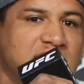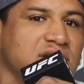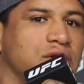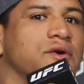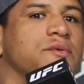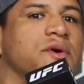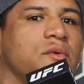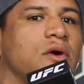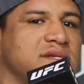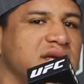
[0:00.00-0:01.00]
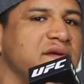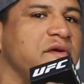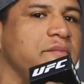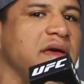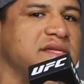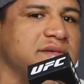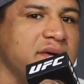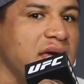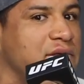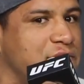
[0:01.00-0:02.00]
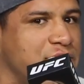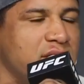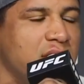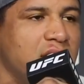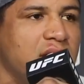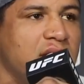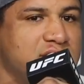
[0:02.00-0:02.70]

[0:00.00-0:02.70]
Is a good reward if he beats me. If yeah.